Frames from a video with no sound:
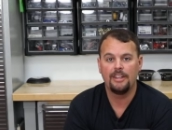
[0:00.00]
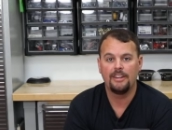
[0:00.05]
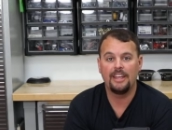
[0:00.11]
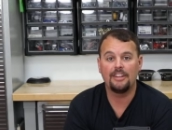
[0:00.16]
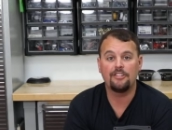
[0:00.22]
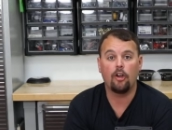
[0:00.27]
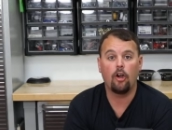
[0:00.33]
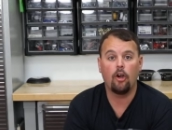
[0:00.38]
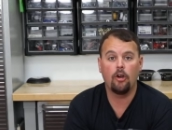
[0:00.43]

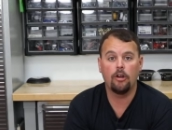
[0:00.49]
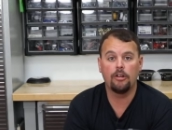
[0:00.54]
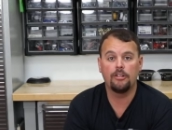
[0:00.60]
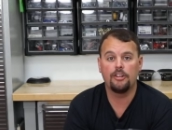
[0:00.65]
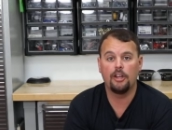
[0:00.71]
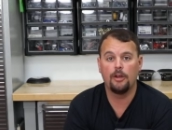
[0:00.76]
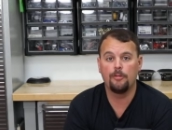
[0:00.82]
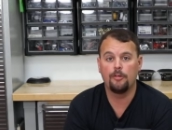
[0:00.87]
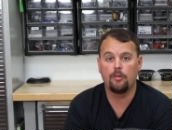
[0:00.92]
That's a
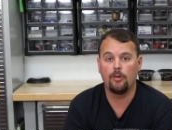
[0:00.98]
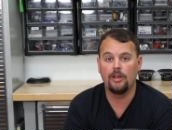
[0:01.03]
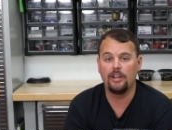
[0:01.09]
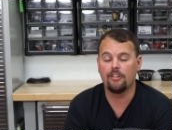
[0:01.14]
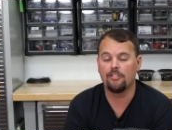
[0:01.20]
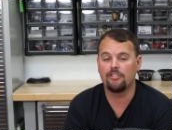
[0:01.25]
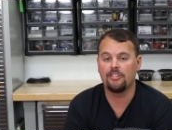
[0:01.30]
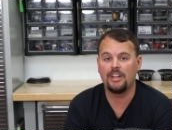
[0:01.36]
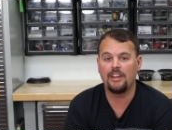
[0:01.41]
hard dome
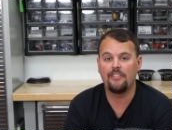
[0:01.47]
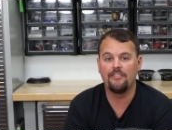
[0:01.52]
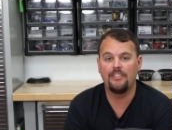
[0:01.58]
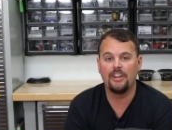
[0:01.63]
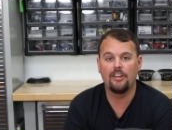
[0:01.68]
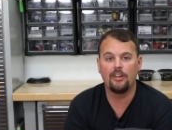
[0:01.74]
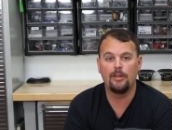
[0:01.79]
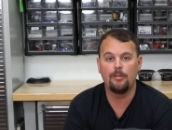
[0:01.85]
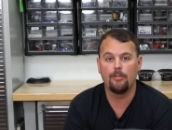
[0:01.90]
tweeter. It's going to have
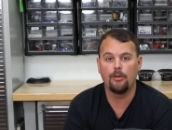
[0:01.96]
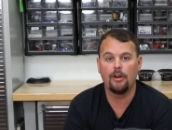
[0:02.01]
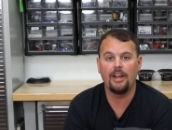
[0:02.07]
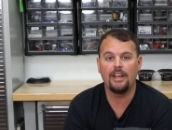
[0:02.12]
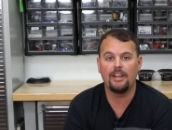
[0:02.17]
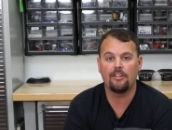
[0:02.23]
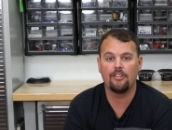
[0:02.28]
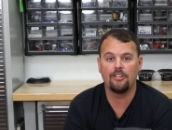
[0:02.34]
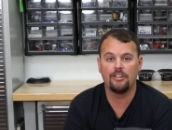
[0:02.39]
very
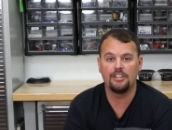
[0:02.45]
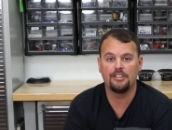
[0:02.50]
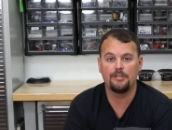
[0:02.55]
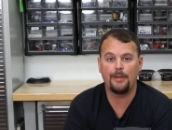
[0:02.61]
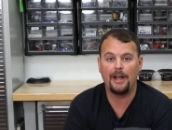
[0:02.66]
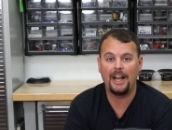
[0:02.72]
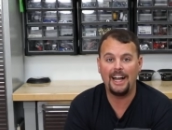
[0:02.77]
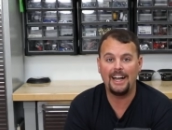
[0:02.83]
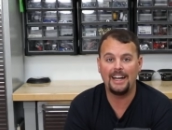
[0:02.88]
bright,
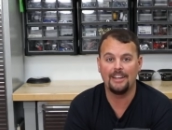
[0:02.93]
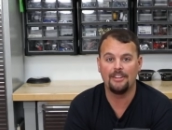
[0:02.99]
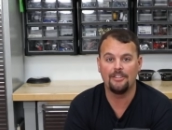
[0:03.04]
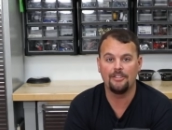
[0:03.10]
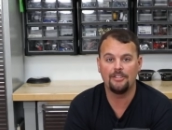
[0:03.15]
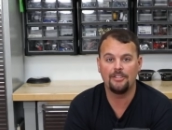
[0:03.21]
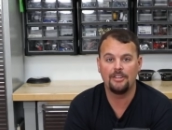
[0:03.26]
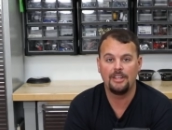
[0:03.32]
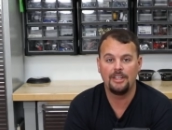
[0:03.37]
crisp
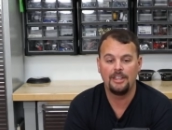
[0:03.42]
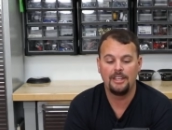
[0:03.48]
highs.